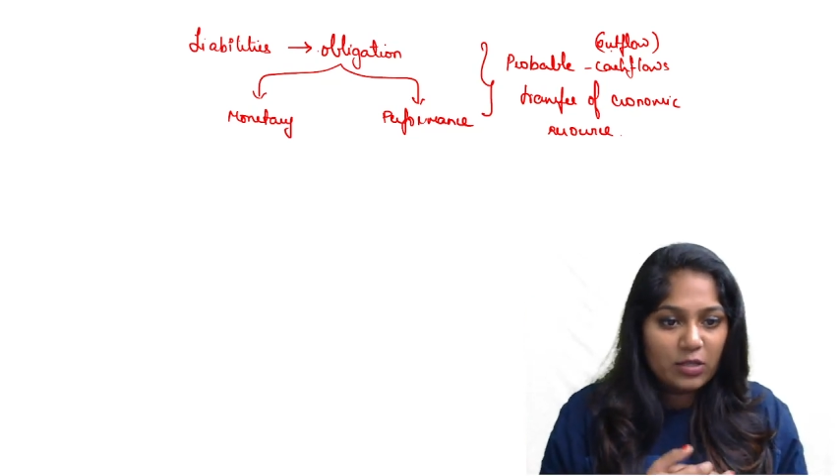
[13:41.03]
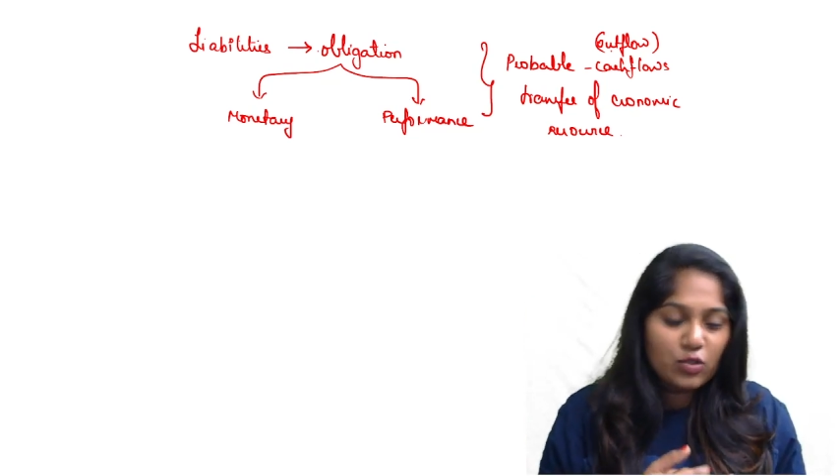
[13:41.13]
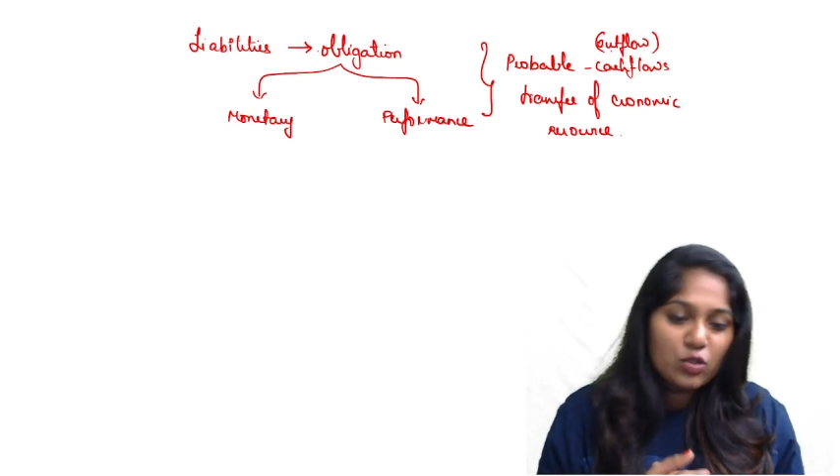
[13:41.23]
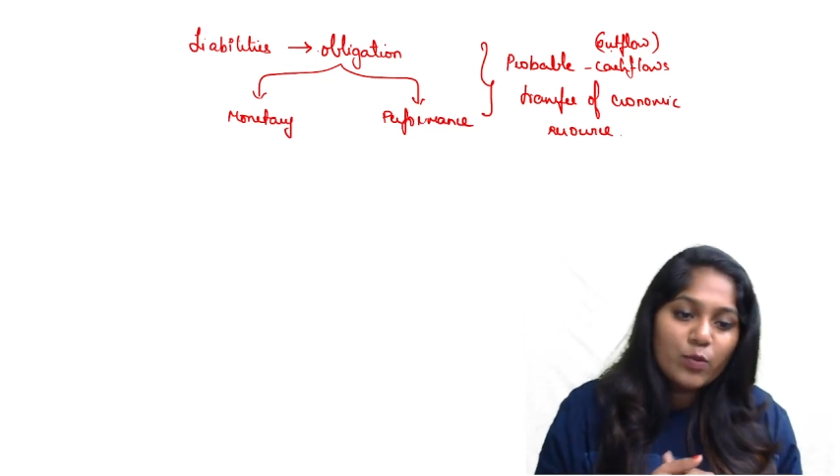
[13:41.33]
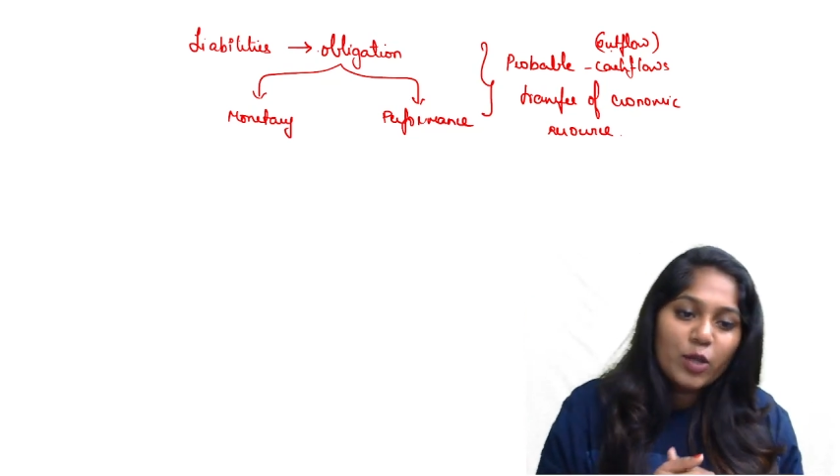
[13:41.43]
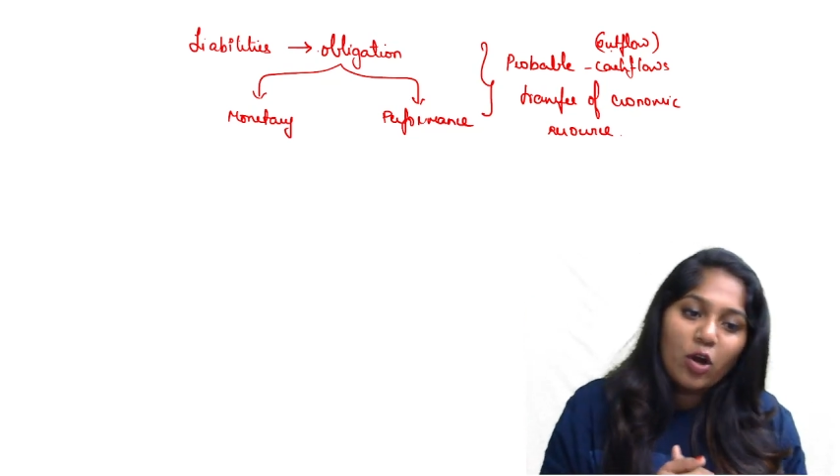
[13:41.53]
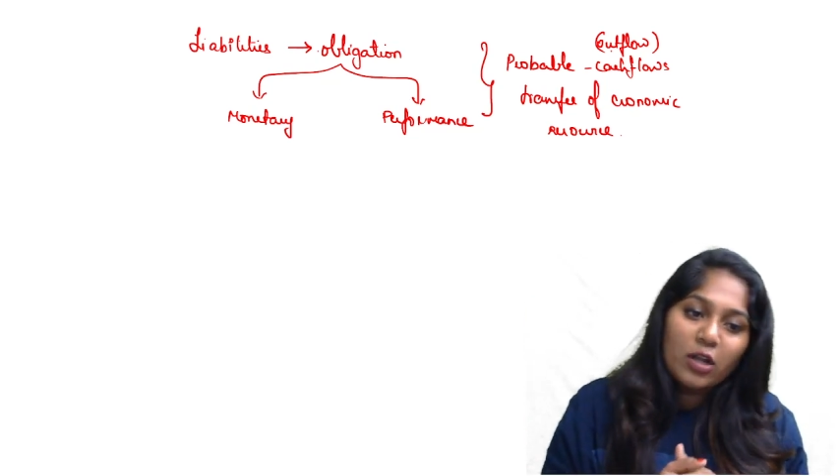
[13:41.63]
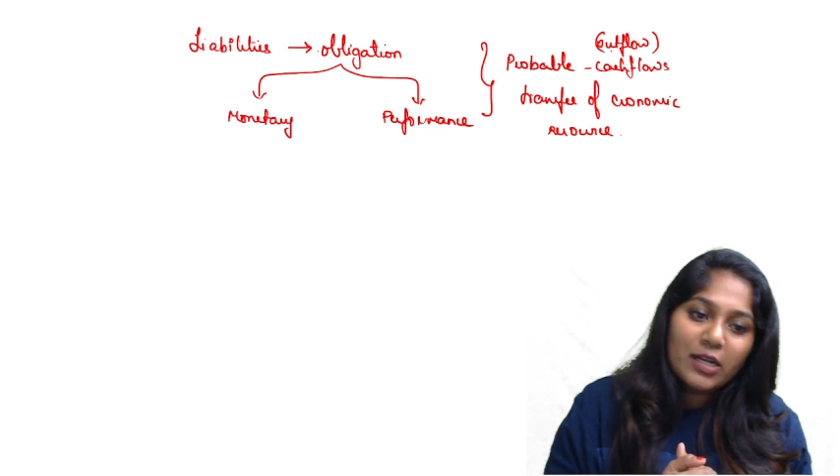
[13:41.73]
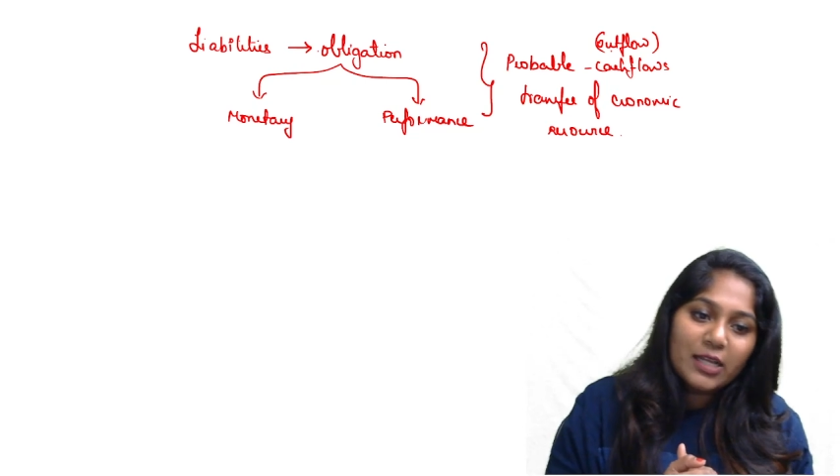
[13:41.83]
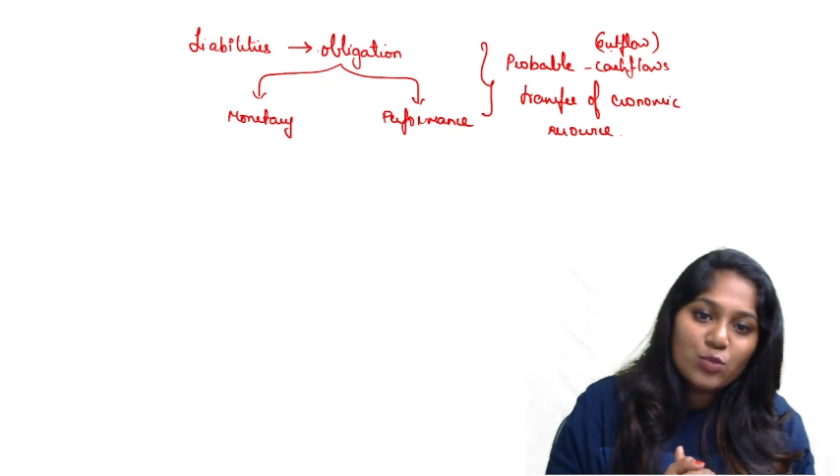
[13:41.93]
resource. We call
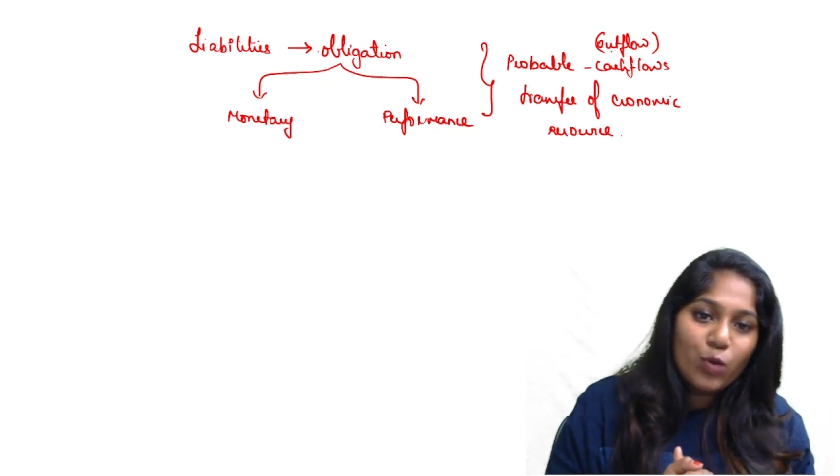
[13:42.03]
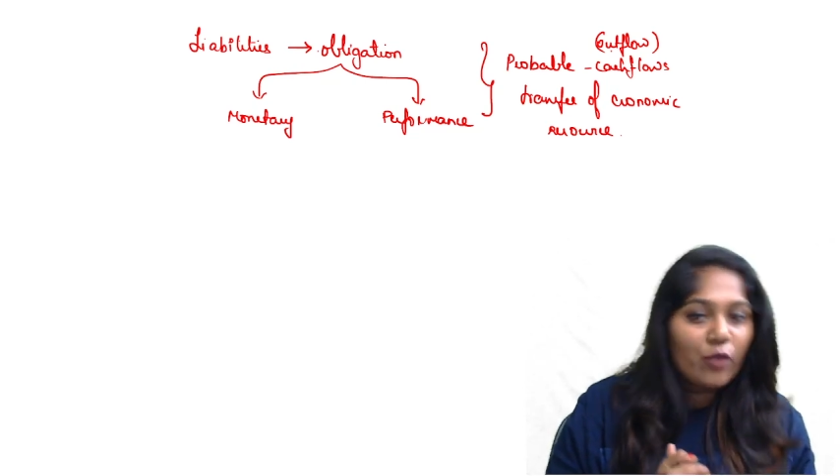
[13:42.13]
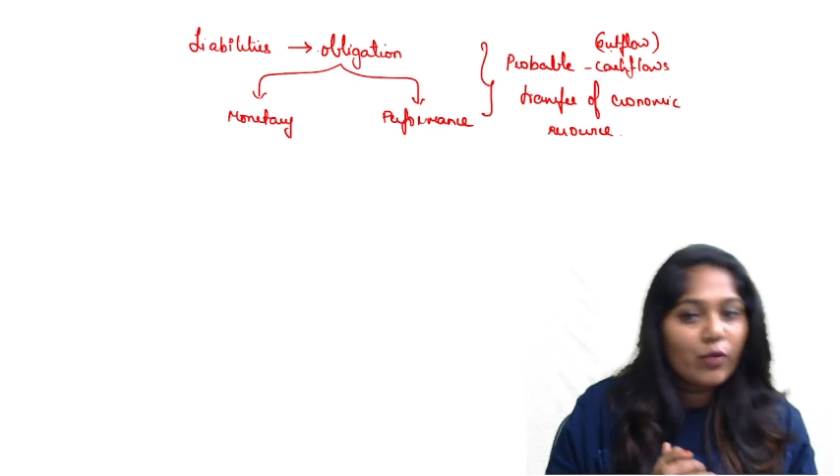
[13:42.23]
it as what?